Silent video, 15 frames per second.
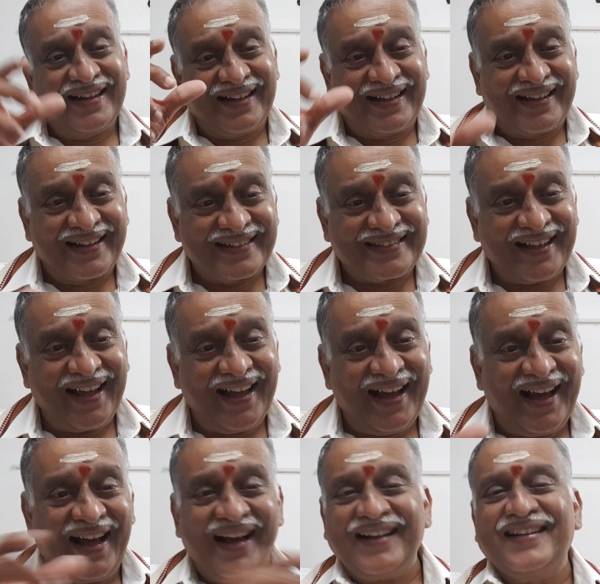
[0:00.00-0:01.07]
Krita,
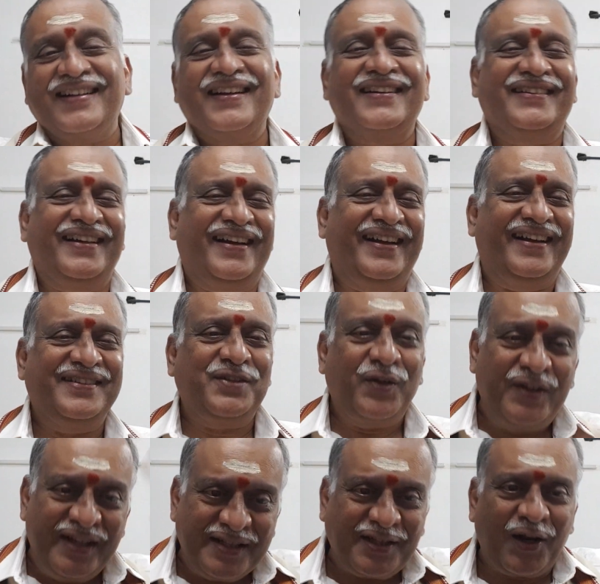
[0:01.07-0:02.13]
akrita. So
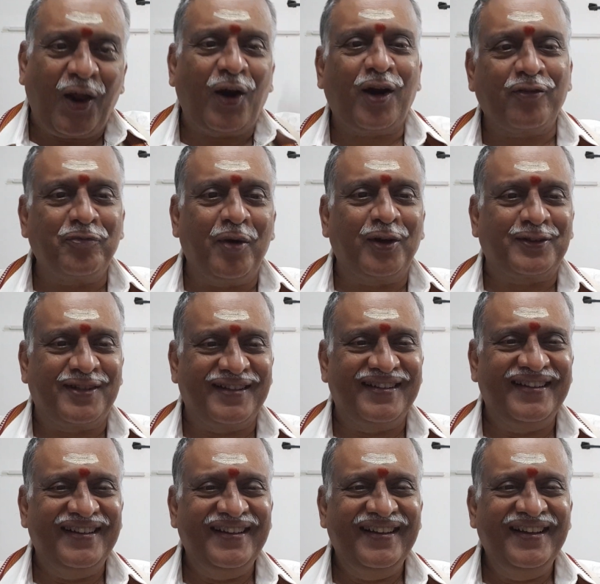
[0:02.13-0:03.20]
he is a lot of both.
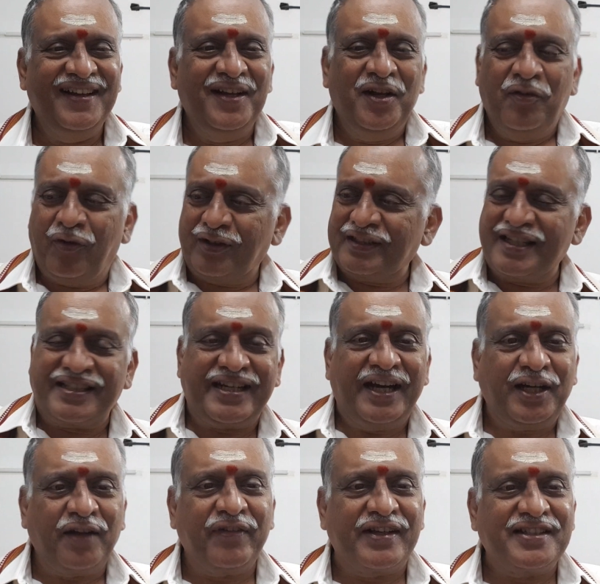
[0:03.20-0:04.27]
For the
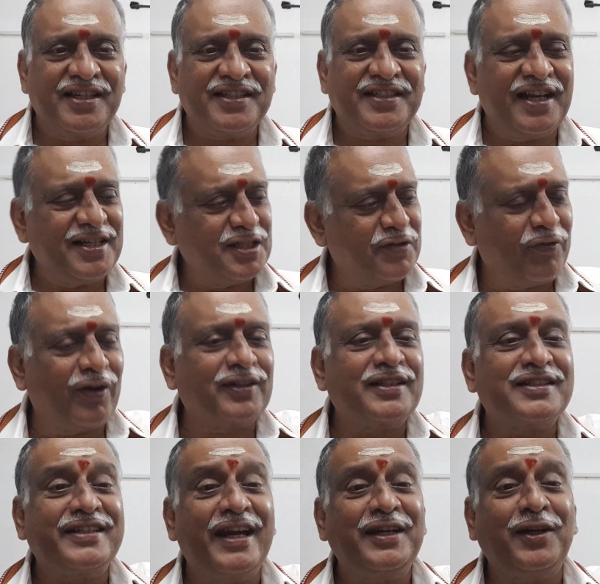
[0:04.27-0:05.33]
state of existence, for the
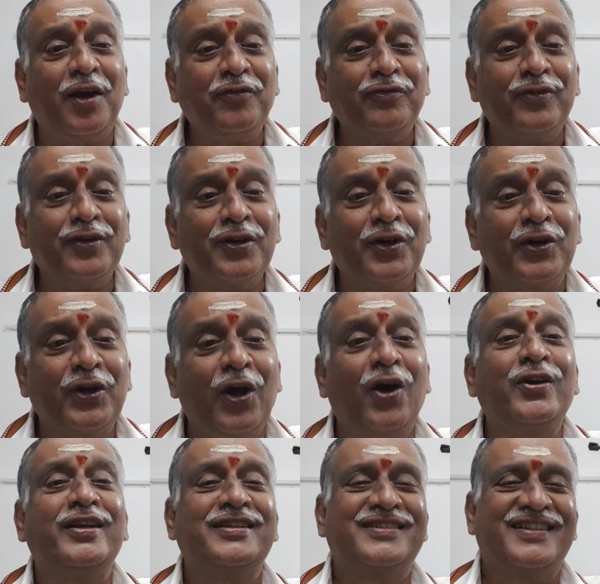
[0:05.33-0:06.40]
state of
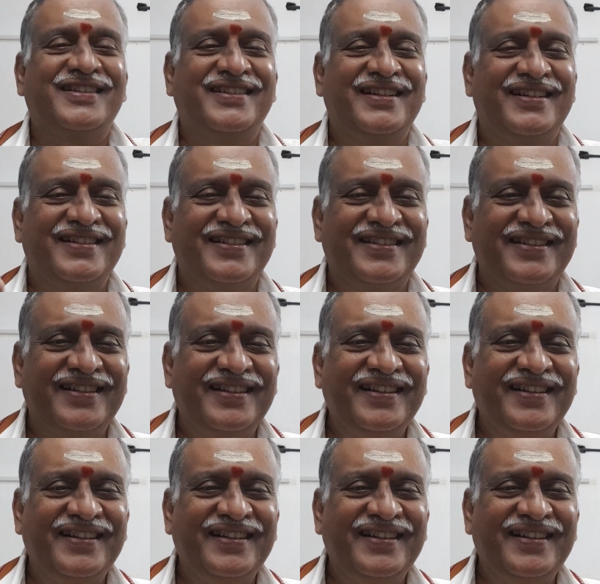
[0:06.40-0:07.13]
non-existence.